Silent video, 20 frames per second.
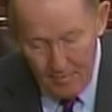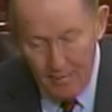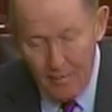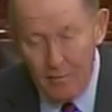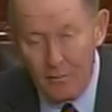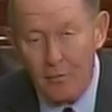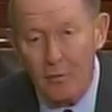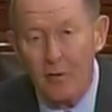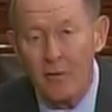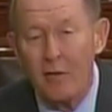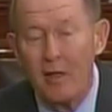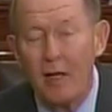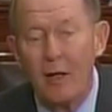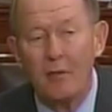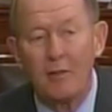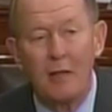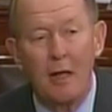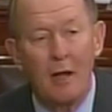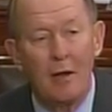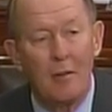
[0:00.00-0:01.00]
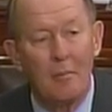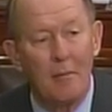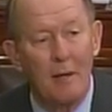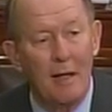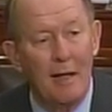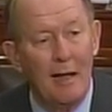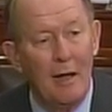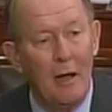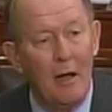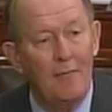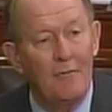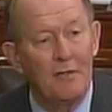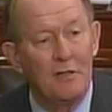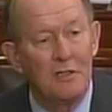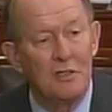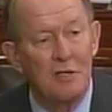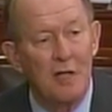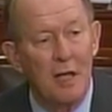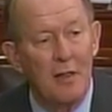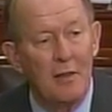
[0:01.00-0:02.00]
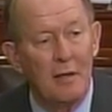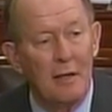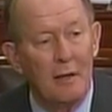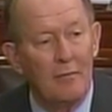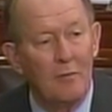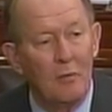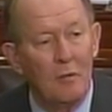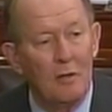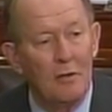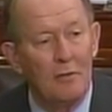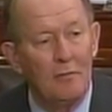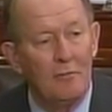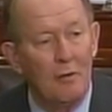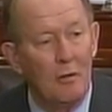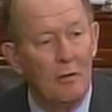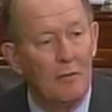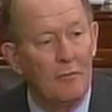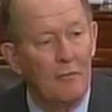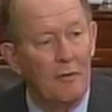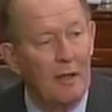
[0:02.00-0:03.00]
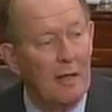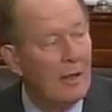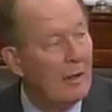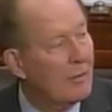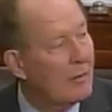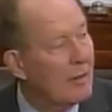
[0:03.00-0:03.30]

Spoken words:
During the health care debate, I often said that everyone who voted for the health